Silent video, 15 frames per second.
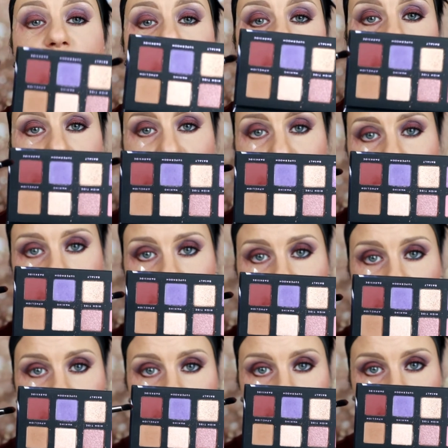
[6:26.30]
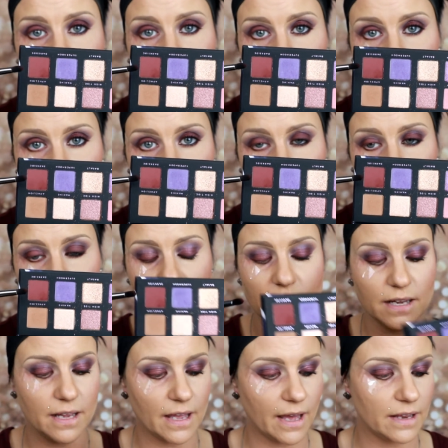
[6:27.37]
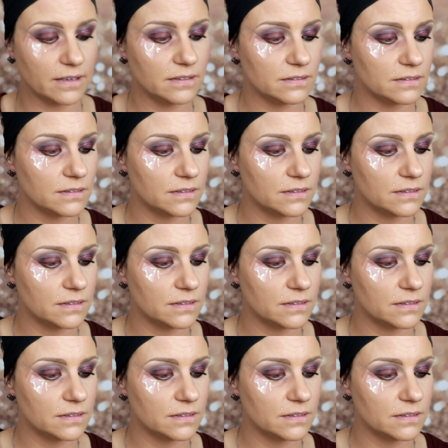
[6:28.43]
So I'm going to go back into Dark Side again.